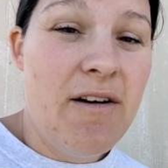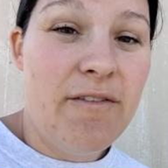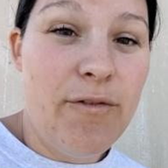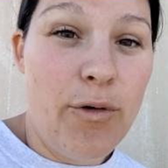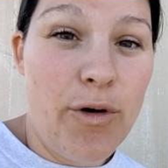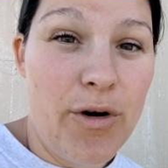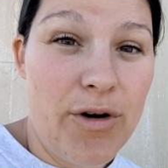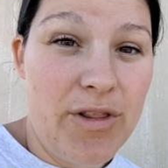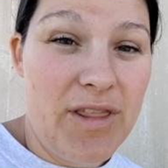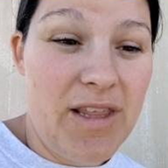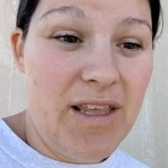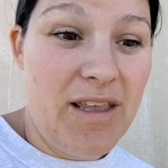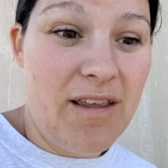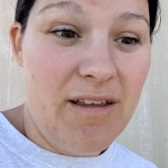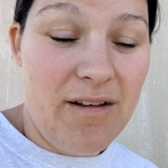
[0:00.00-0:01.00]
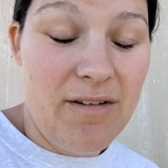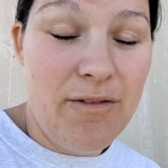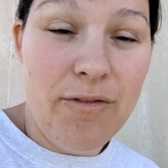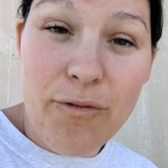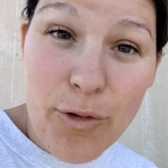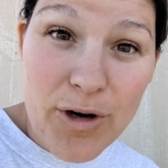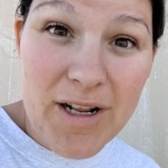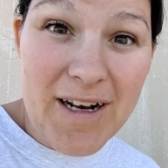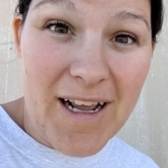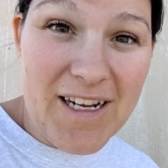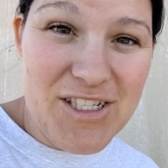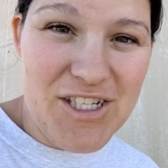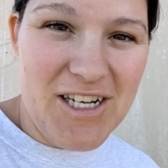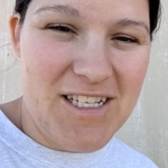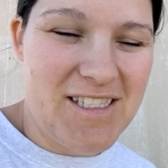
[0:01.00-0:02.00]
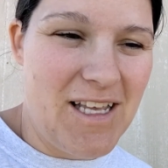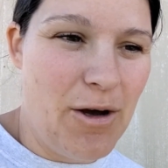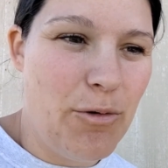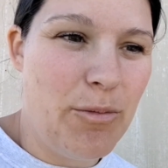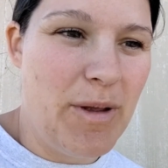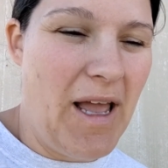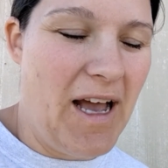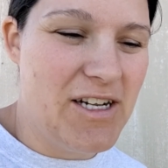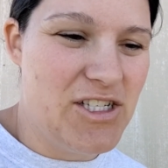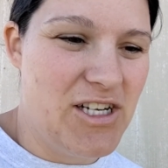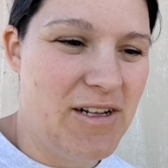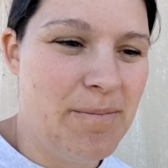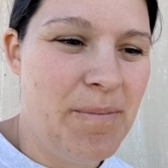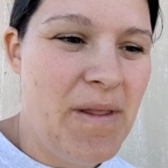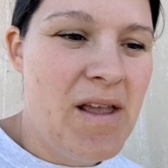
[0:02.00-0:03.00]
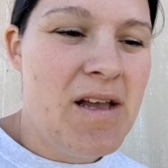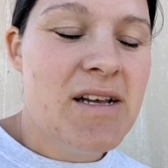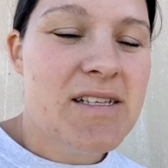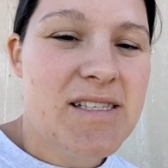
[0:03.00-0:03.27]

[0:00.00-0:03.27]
for the 49 chicks that will be hatching.